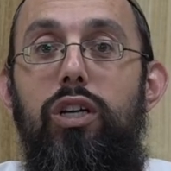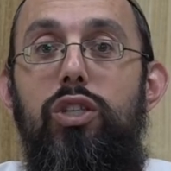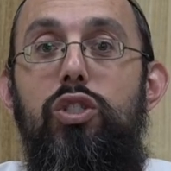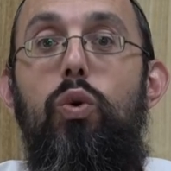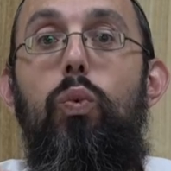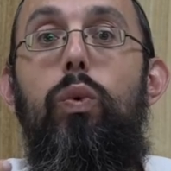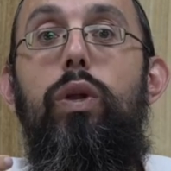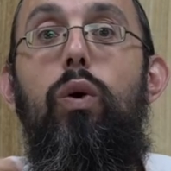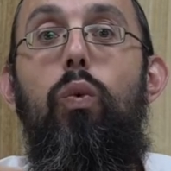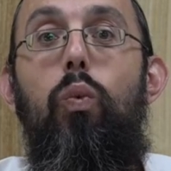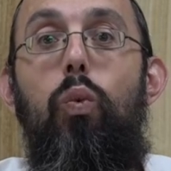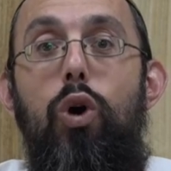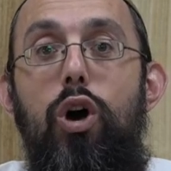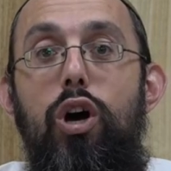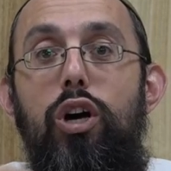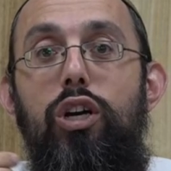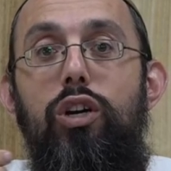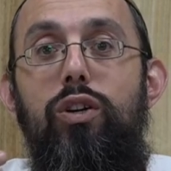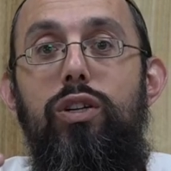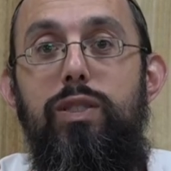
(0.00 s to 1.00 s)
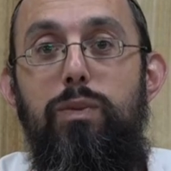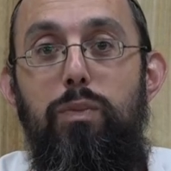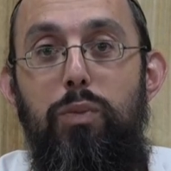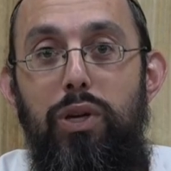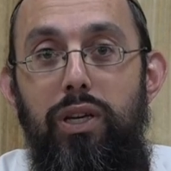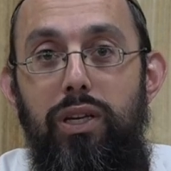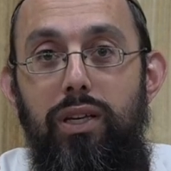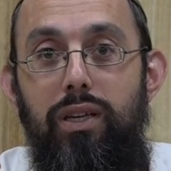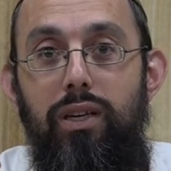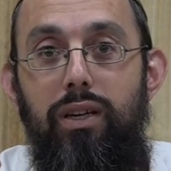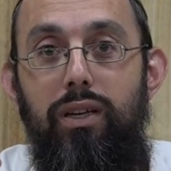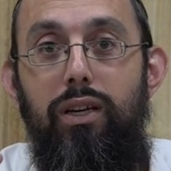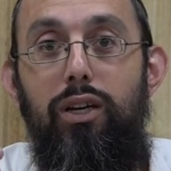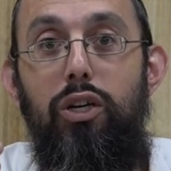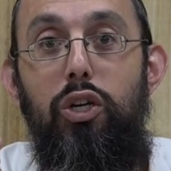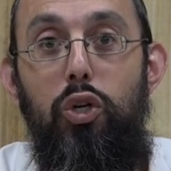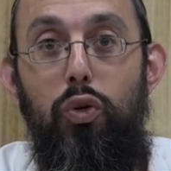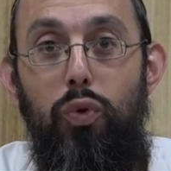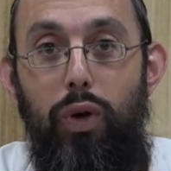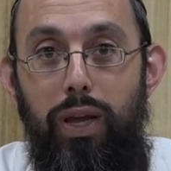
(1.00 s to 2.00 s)
So when a worker is picking
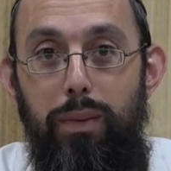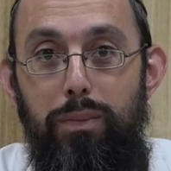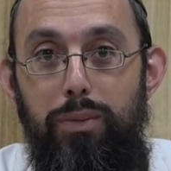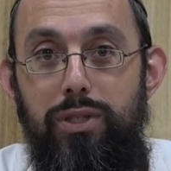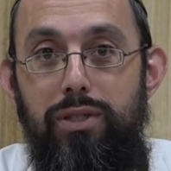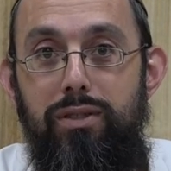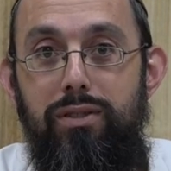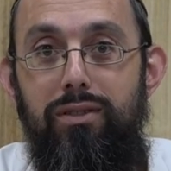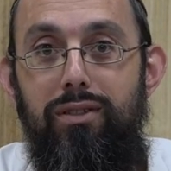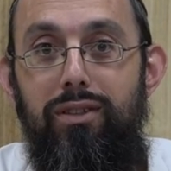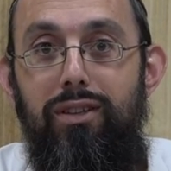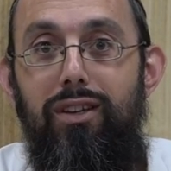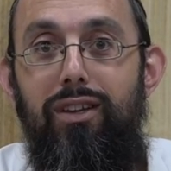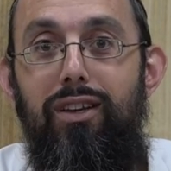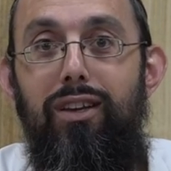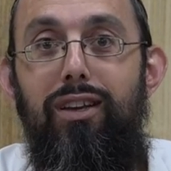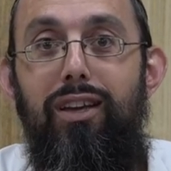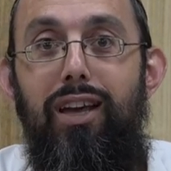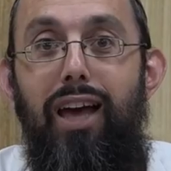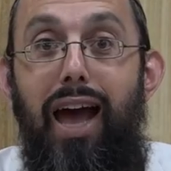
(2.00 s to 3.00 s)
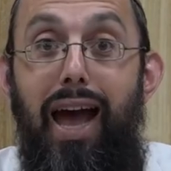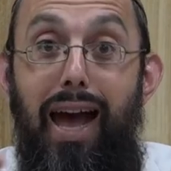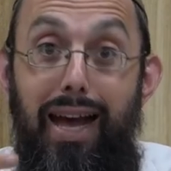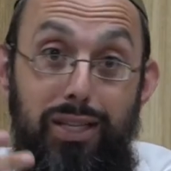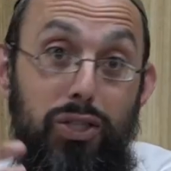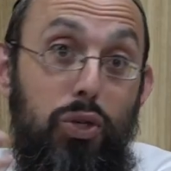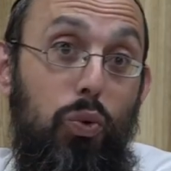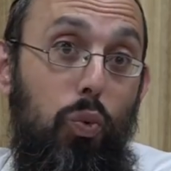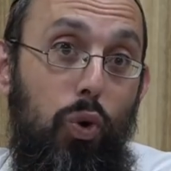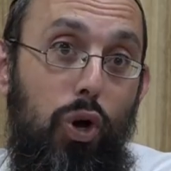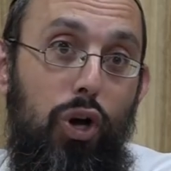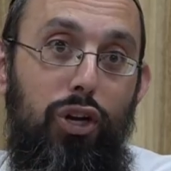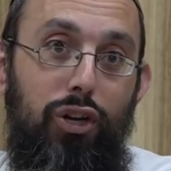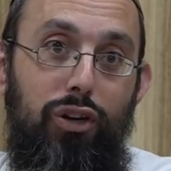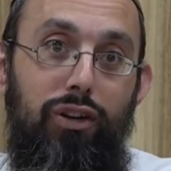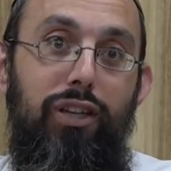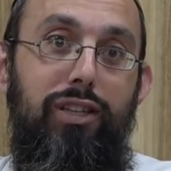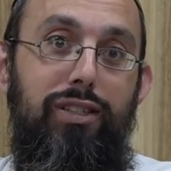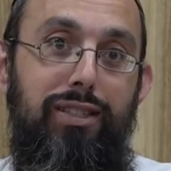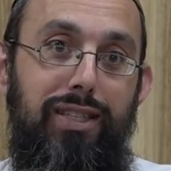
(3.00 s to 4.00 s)
grapes, as a worker
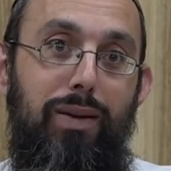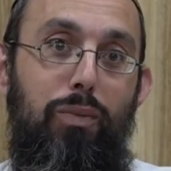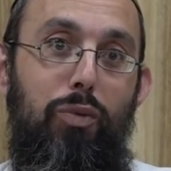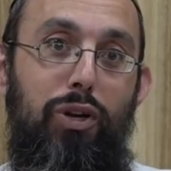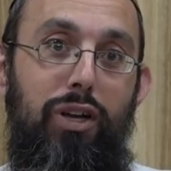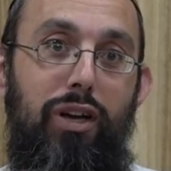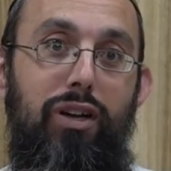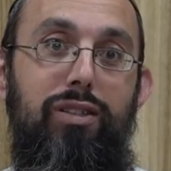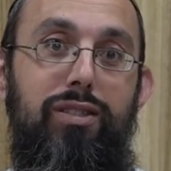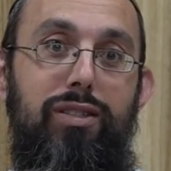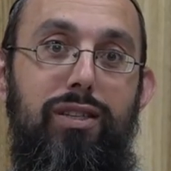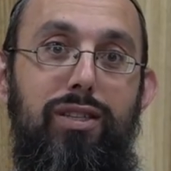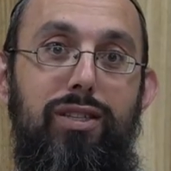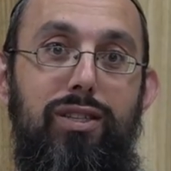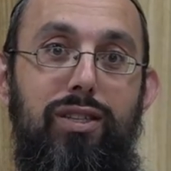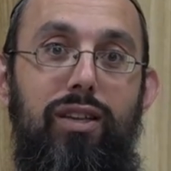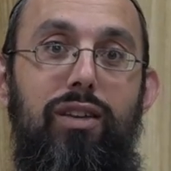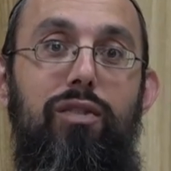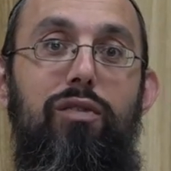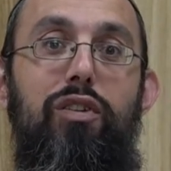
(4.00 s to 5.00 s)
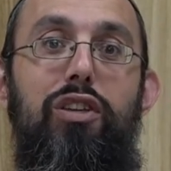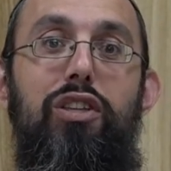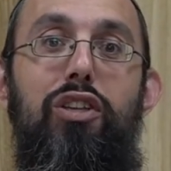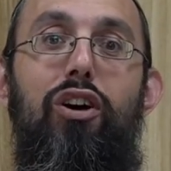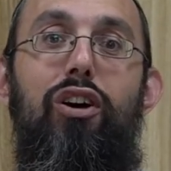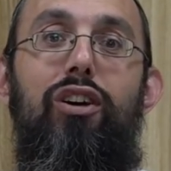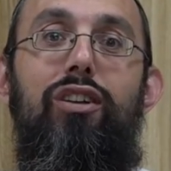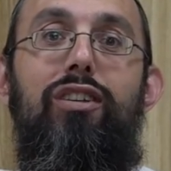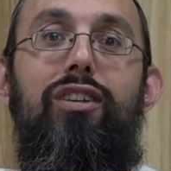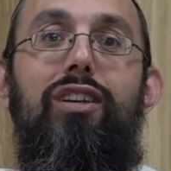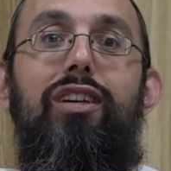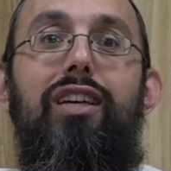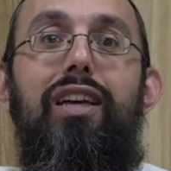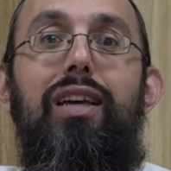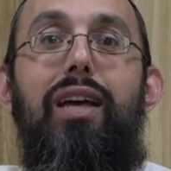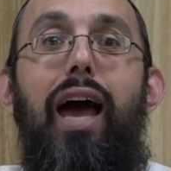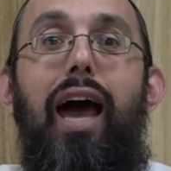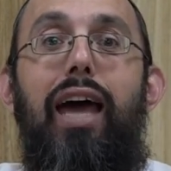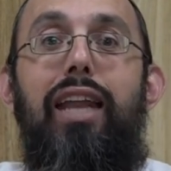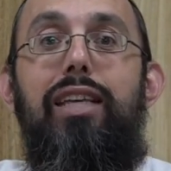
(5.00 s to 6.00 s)
in someone else's vineyard,
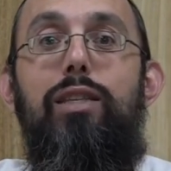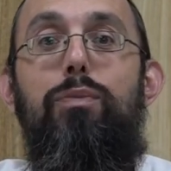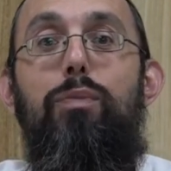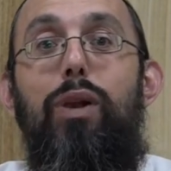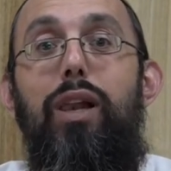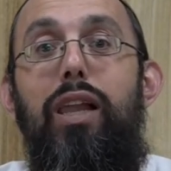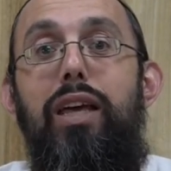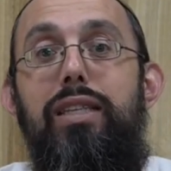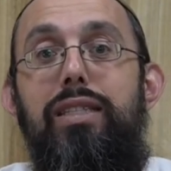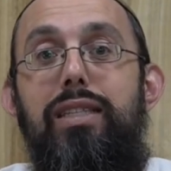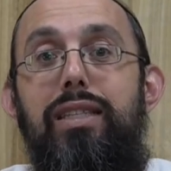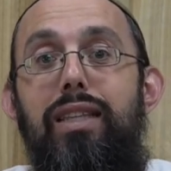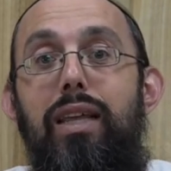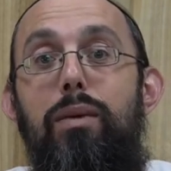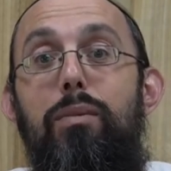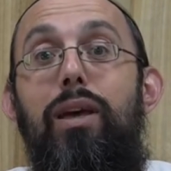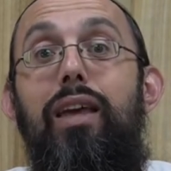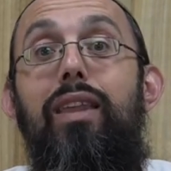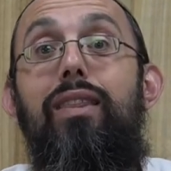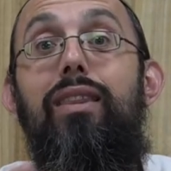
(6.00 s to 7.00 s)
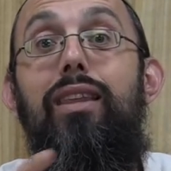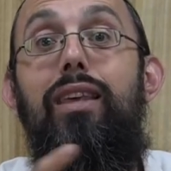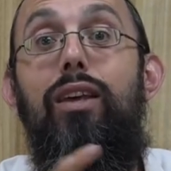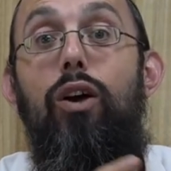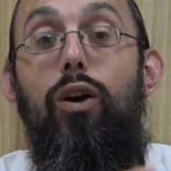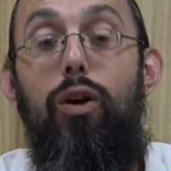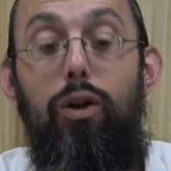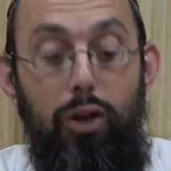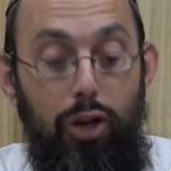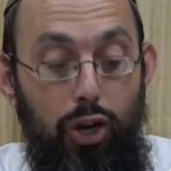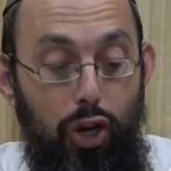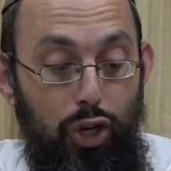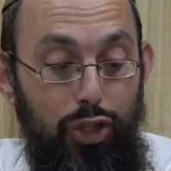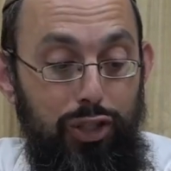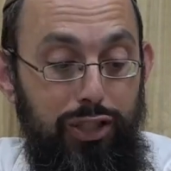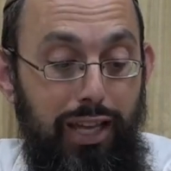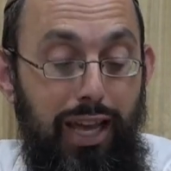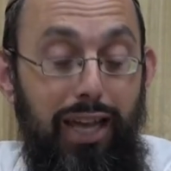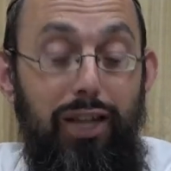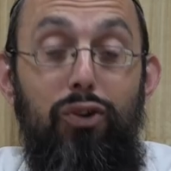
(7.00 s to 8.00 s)
and he's placing them in the
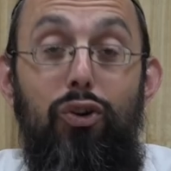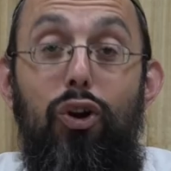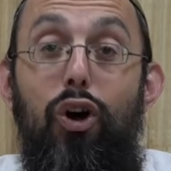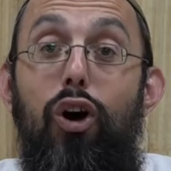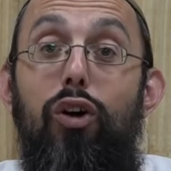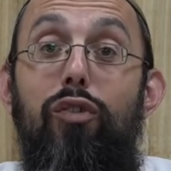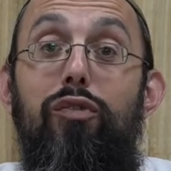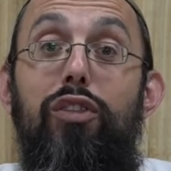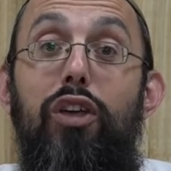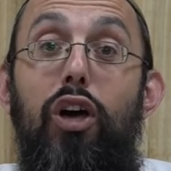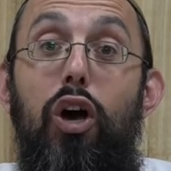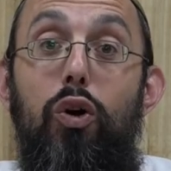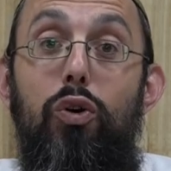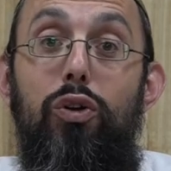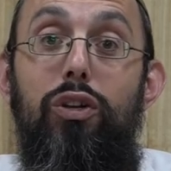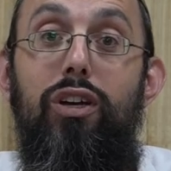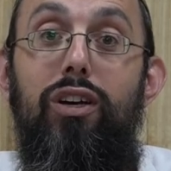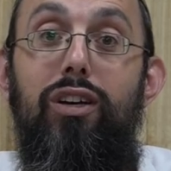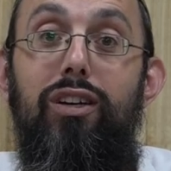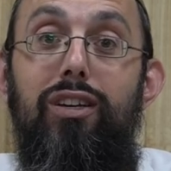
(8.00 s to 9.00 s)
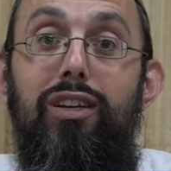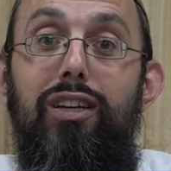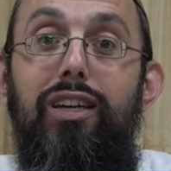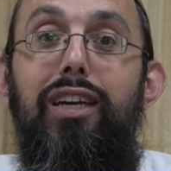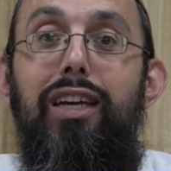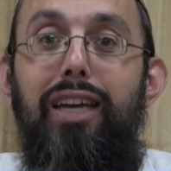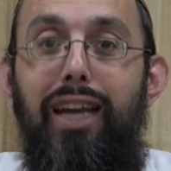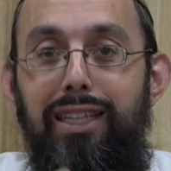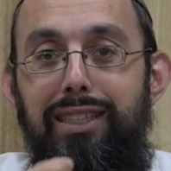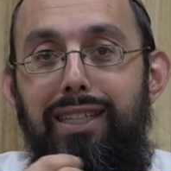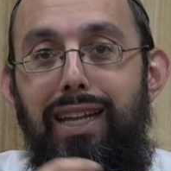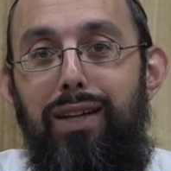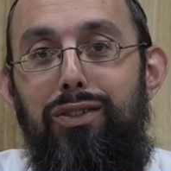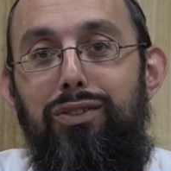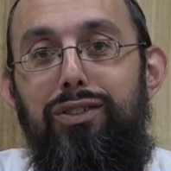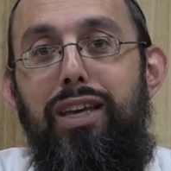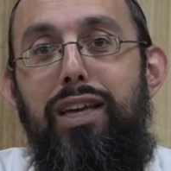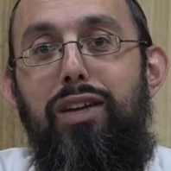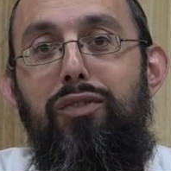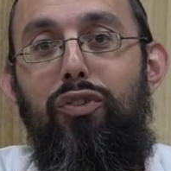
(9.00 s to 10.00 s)
container of the owner, he's allowed to
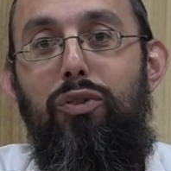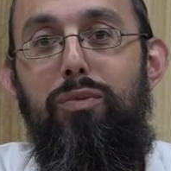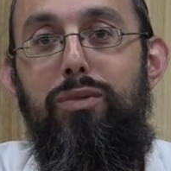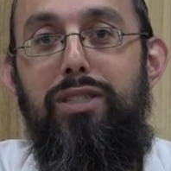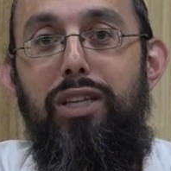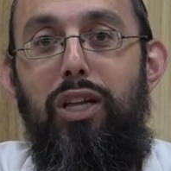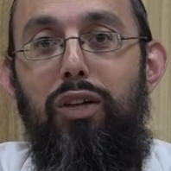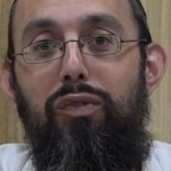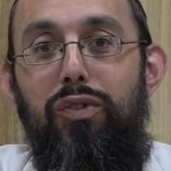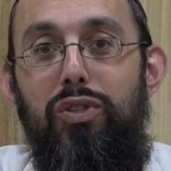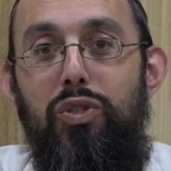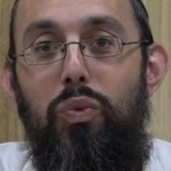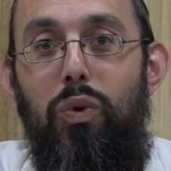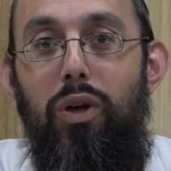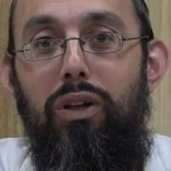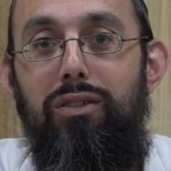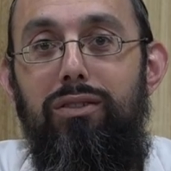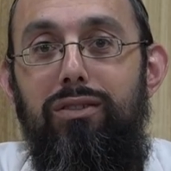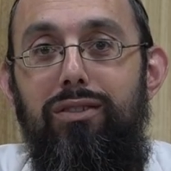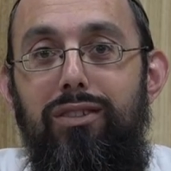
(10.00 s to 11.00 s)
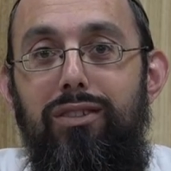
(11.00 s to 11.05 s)
take for himself as well.